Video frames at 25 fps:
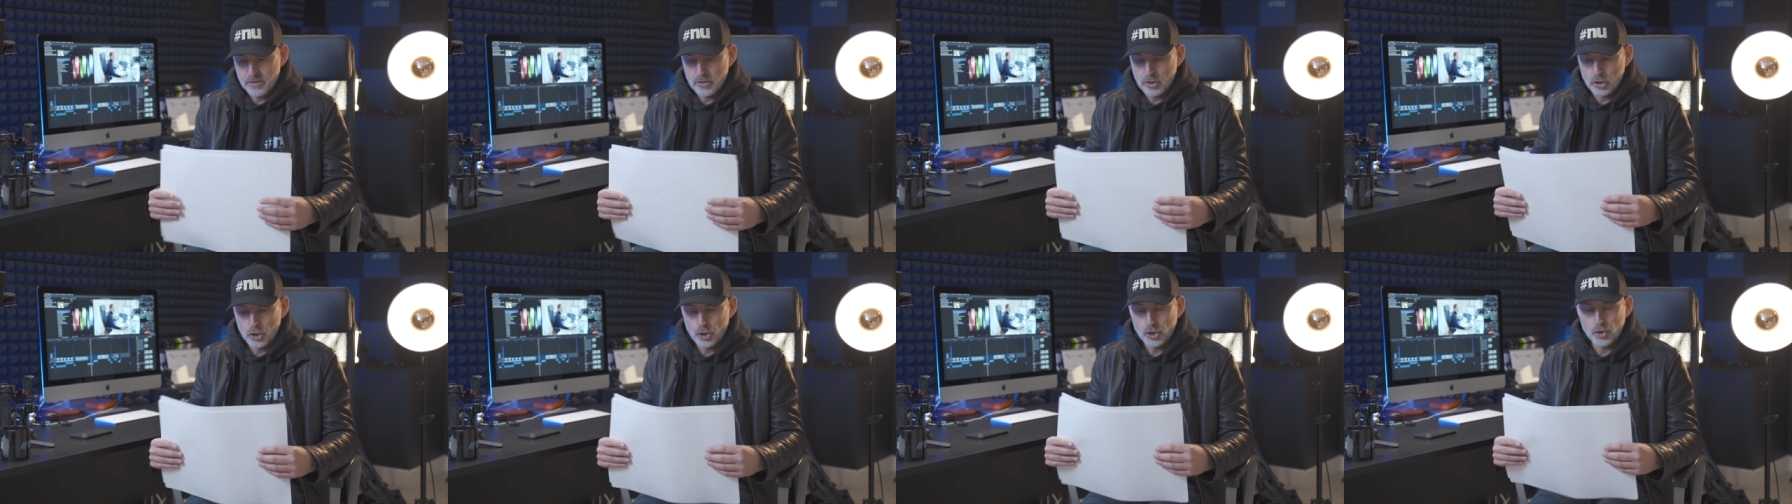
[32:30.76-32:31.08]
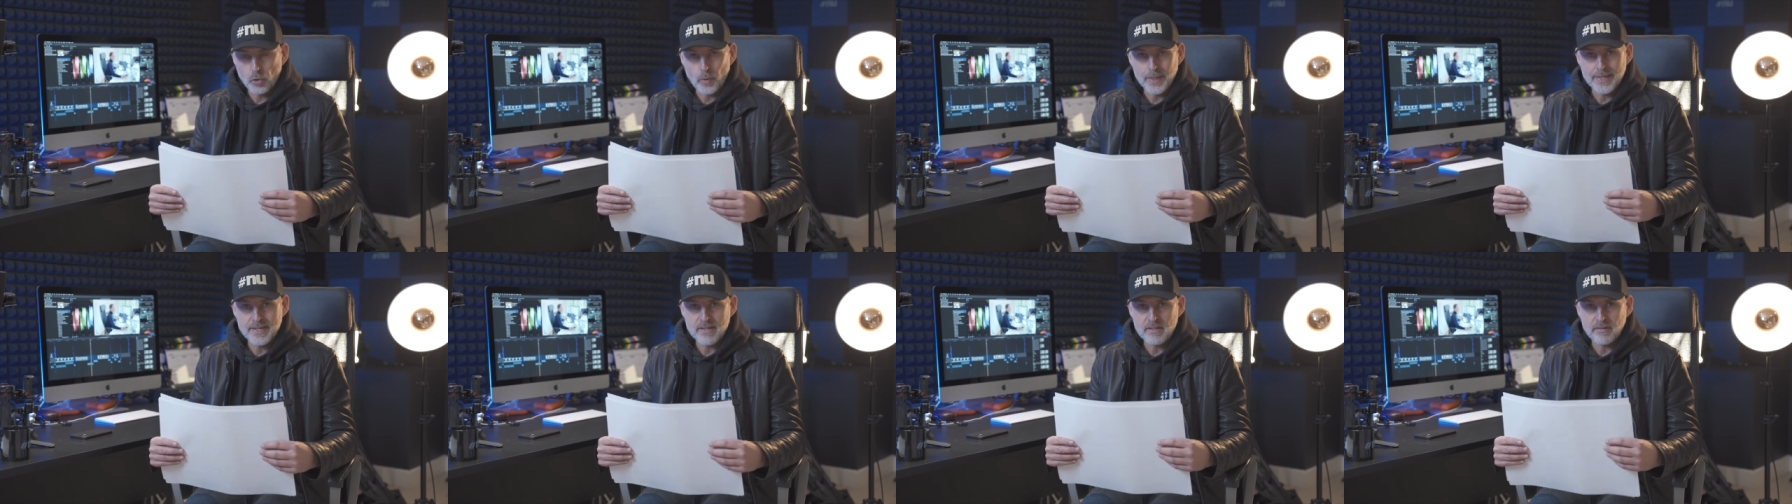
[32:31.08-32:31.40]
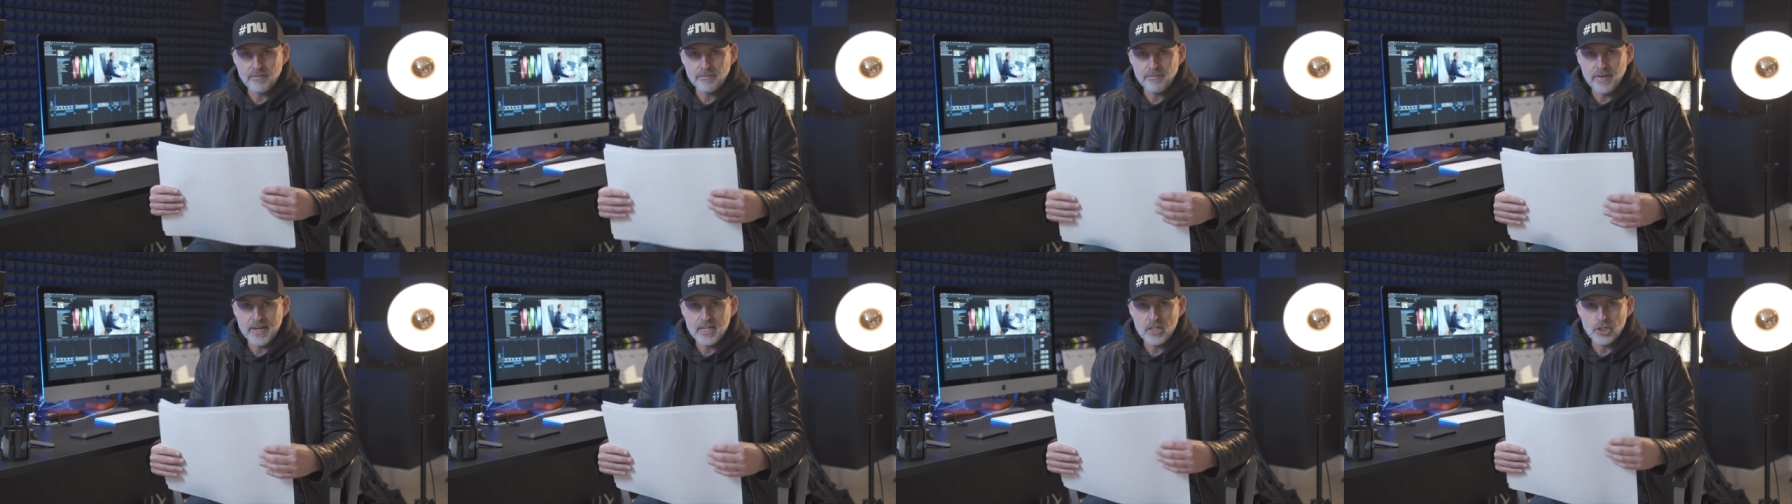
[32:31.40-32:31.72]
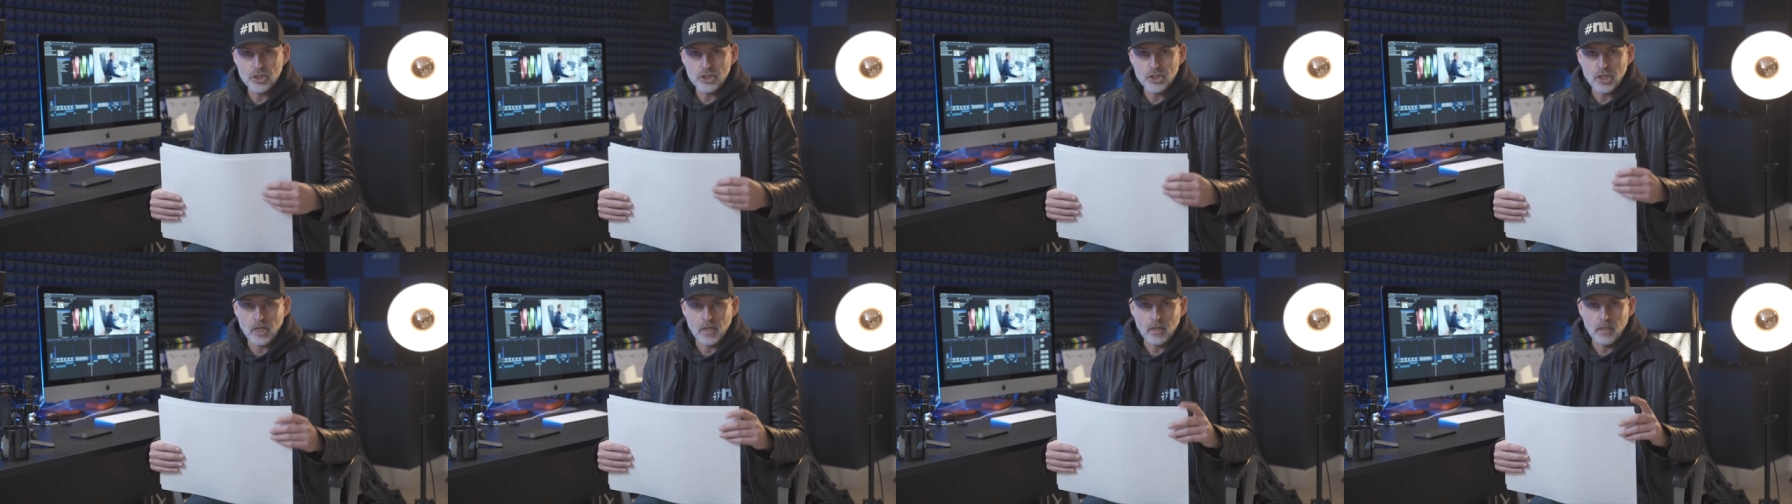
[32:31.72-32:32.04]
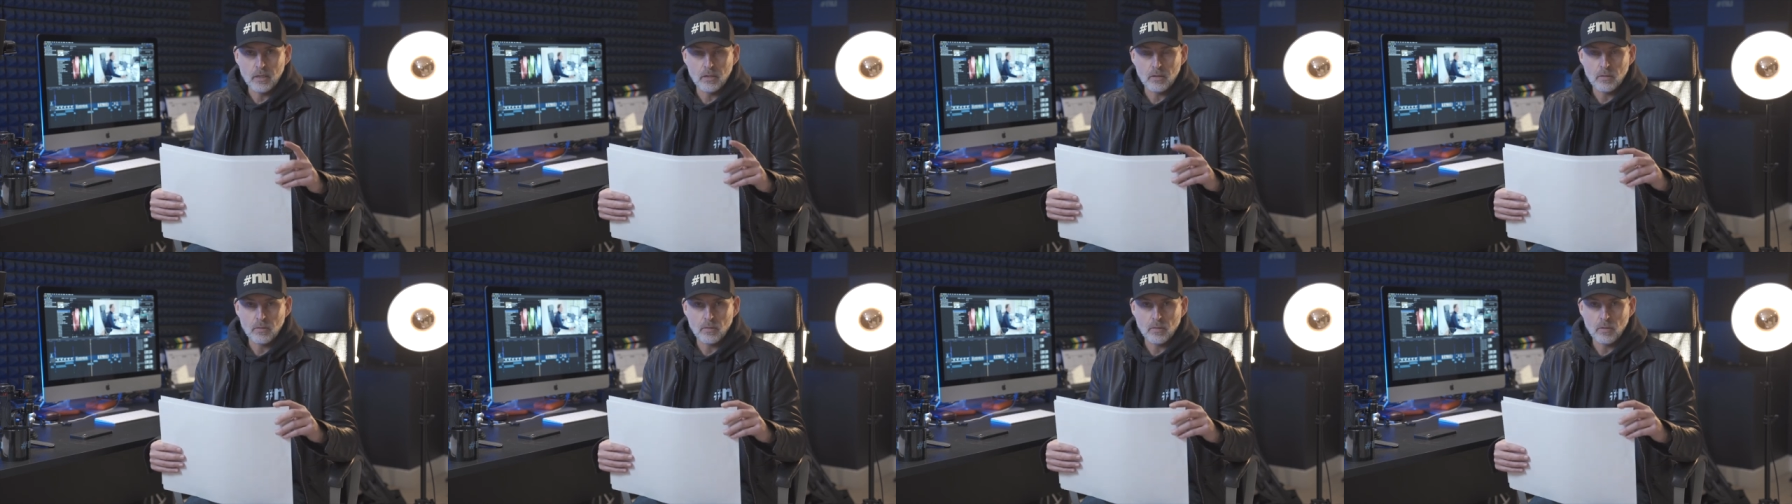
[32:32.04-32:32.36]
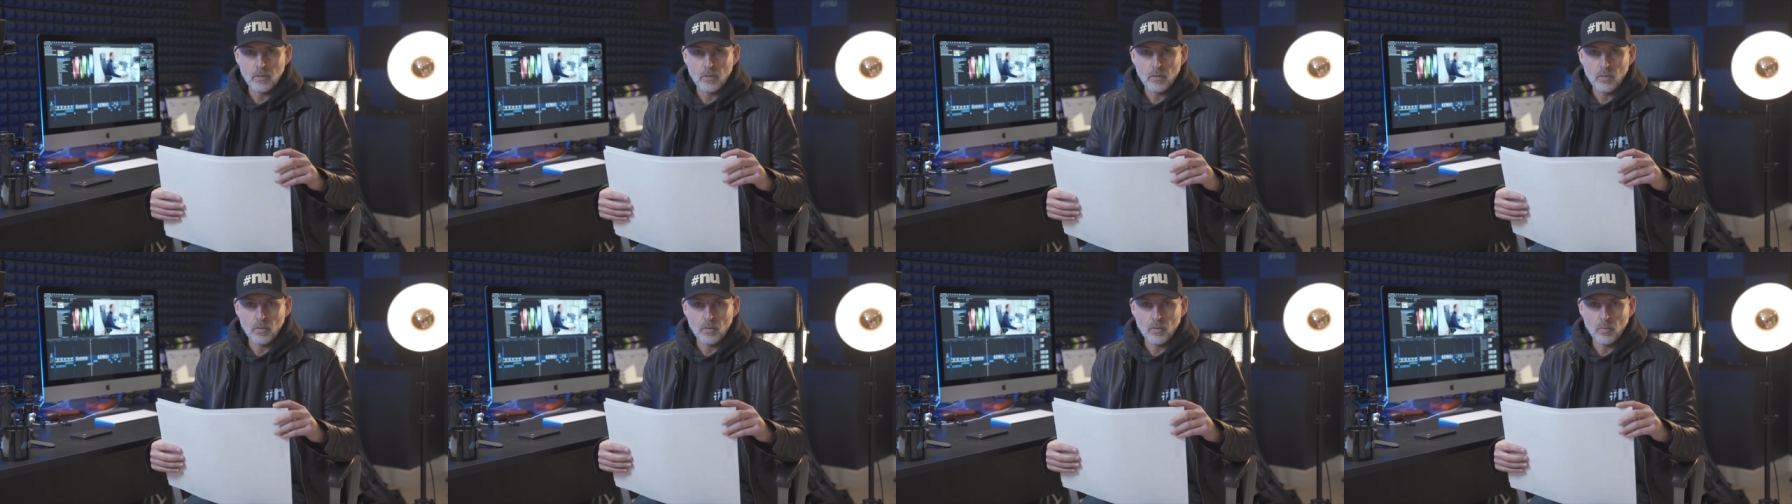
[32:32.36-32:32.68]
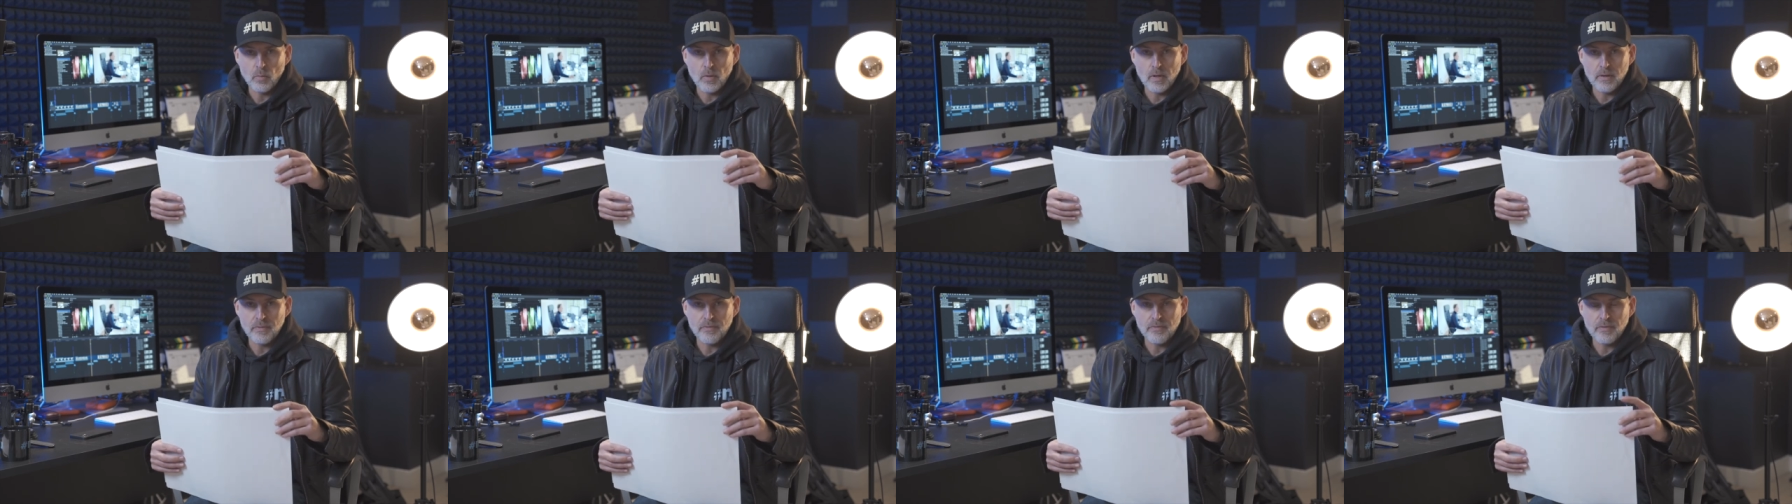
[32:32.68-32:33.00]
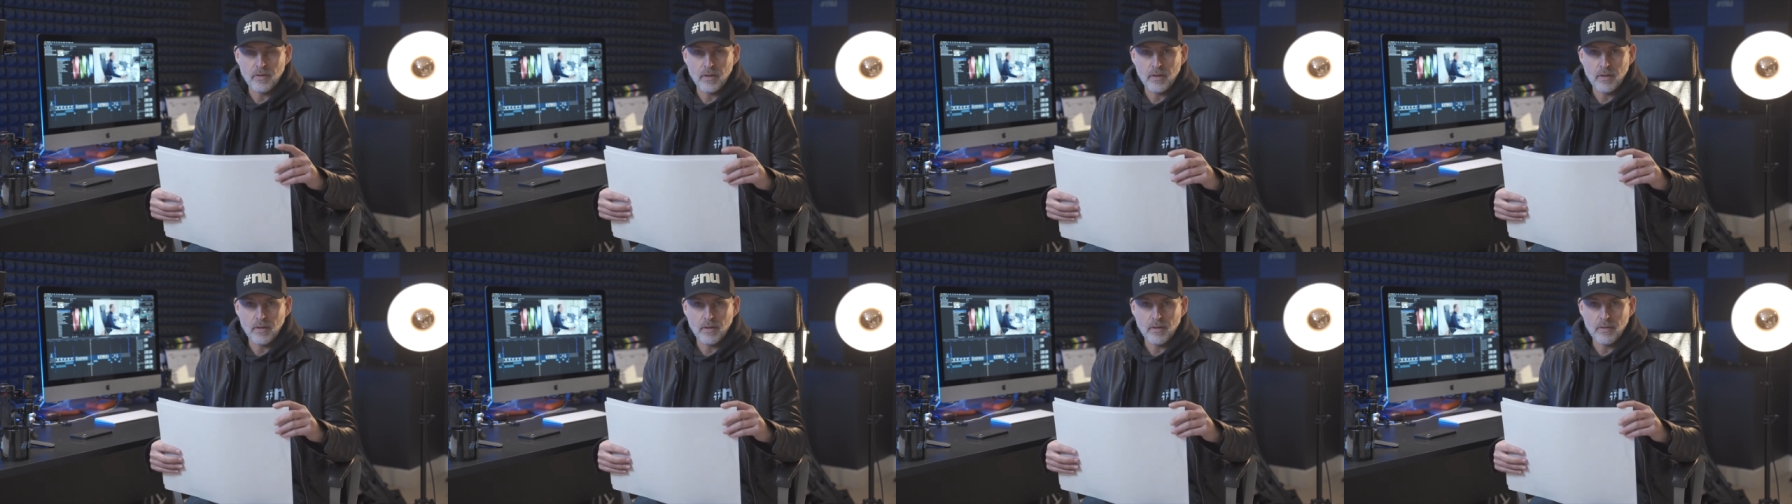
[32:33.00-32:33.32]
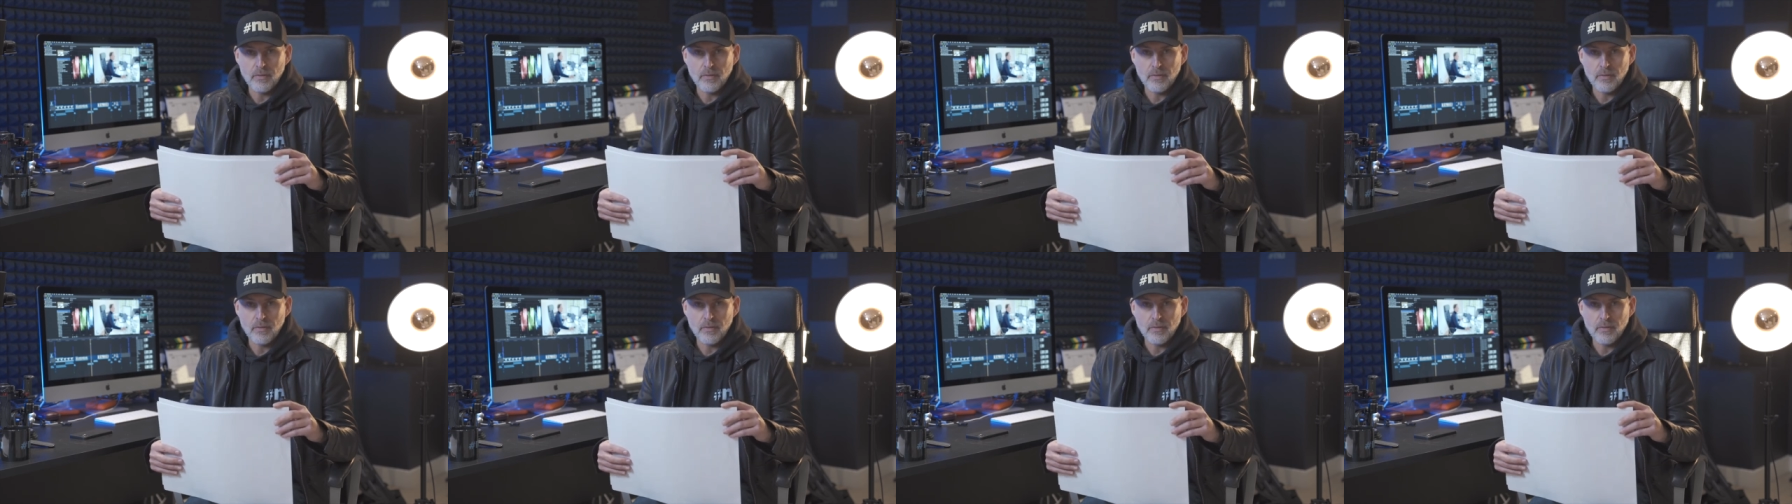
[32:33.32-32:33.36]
a joint venture with